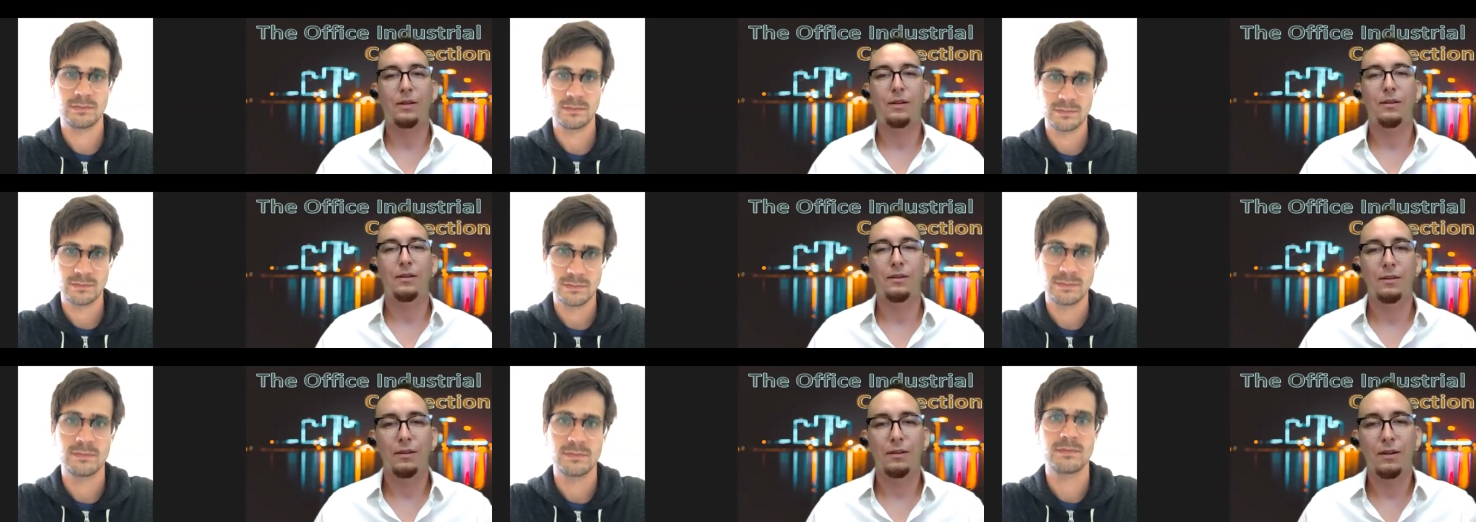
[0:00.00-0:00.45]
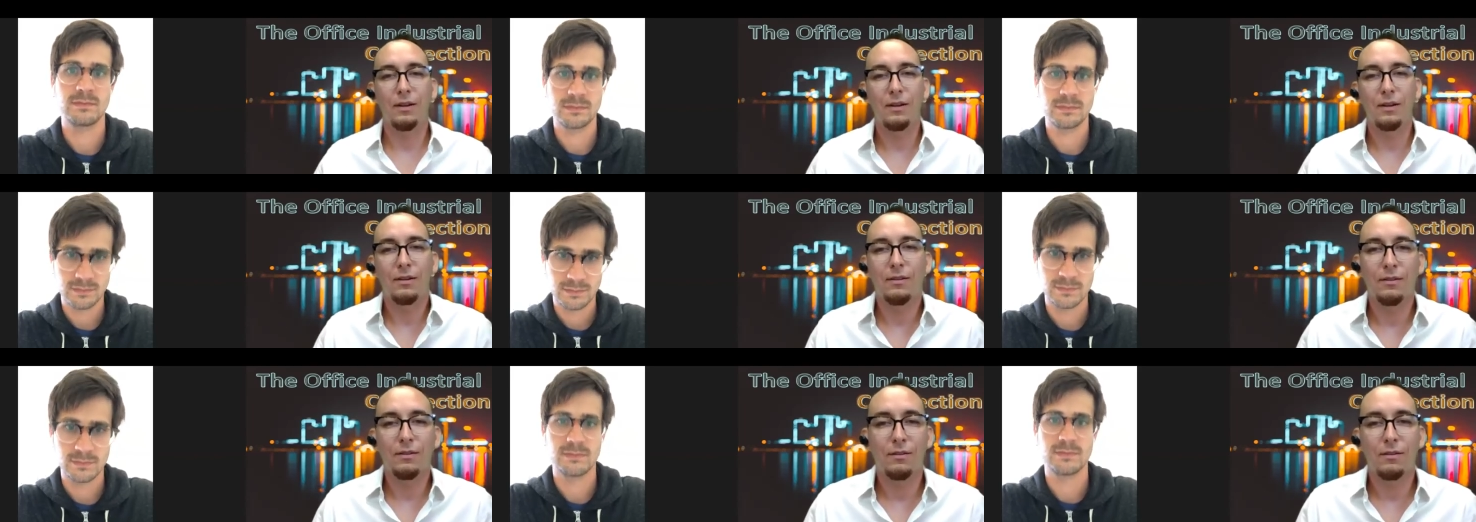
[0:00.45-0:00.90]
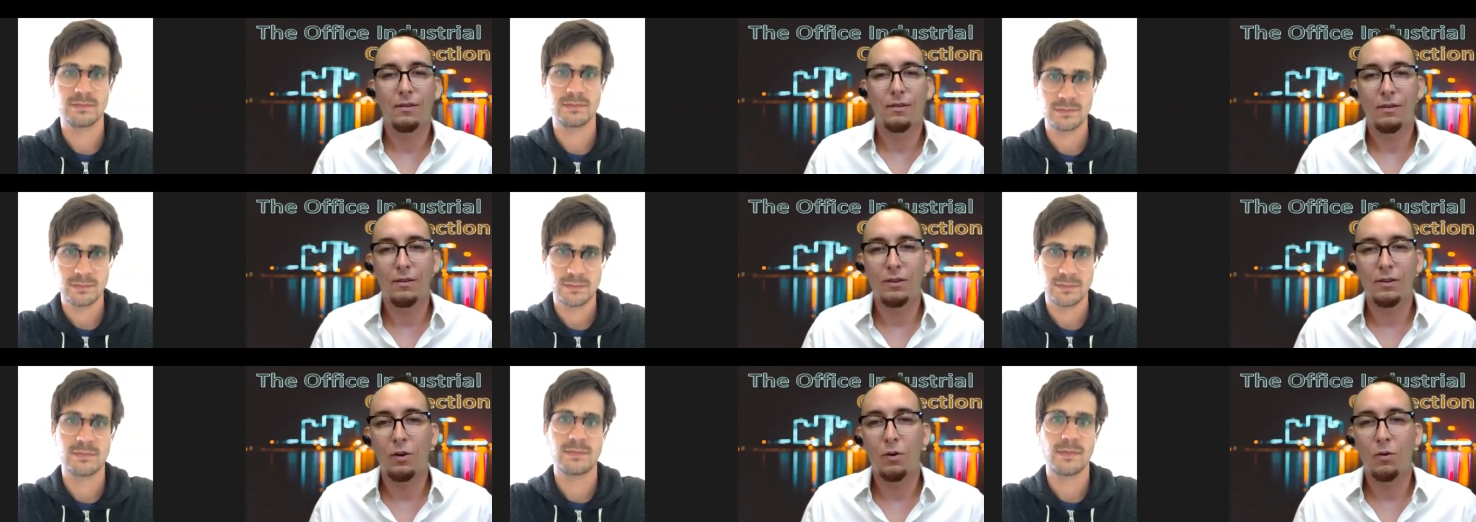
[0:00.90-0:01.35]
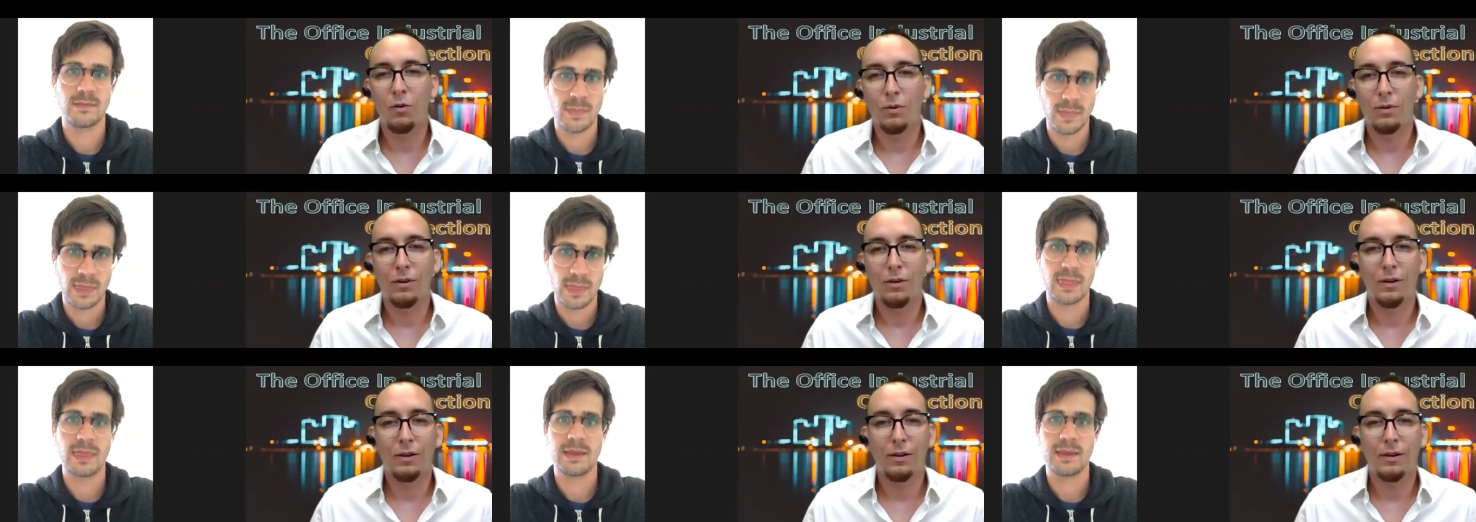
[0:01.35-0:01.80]
Speaker 1: and and you
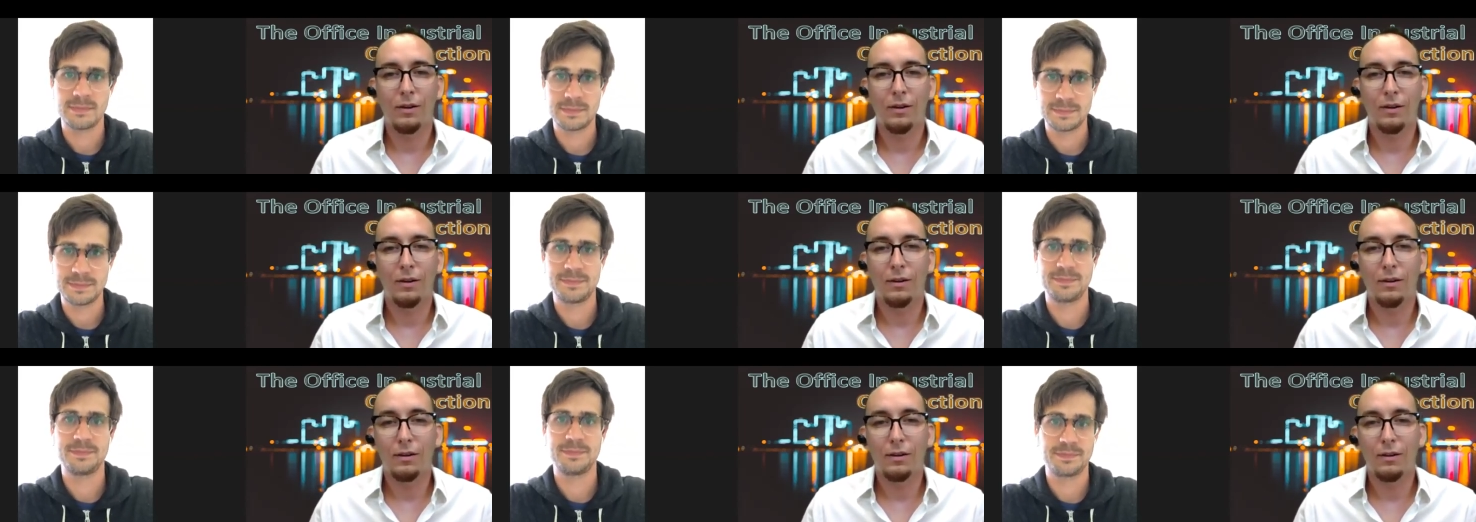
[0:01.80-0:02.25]
know uh,